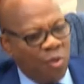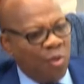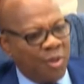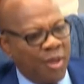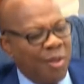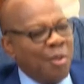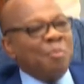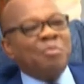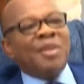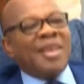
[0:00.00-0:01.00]
goes there.
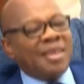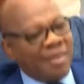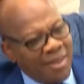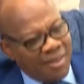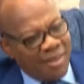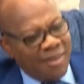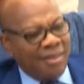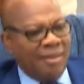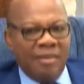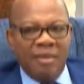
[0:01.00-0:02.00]
But
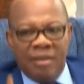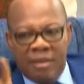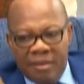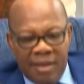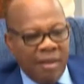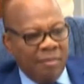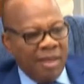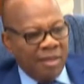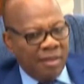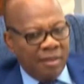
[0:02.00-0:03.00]
essentially, now in
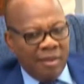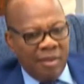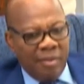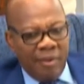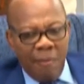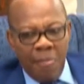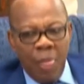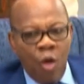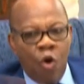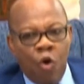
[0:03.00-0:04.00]
my state,
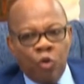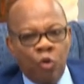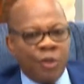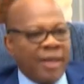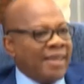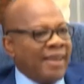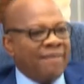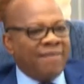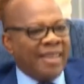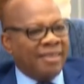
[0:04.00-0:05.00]
Anambra, all those guys are
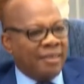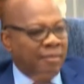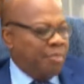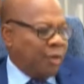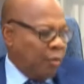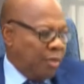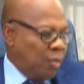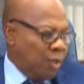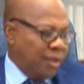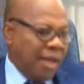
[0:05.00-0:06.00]
fighting. Peter Obi
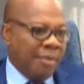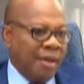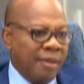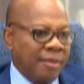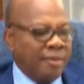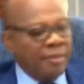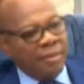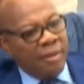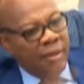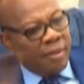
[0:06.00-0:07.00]
was in APGA.
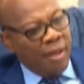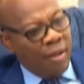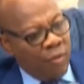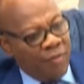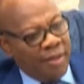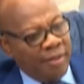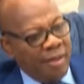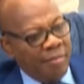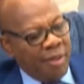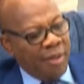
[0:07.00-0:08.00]
He's now over in,
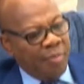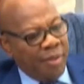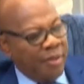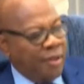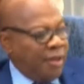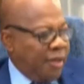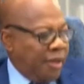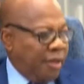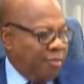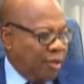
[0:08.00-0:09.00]
in PDP.
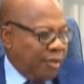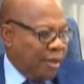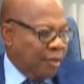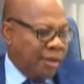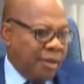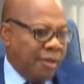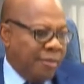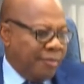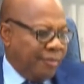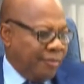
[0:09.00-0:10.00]
He brought out
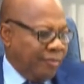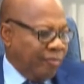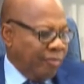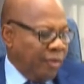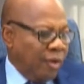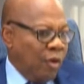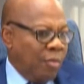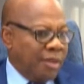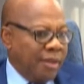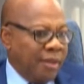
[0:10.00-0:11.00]
um,
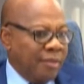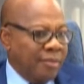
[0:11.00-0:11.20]
Obaze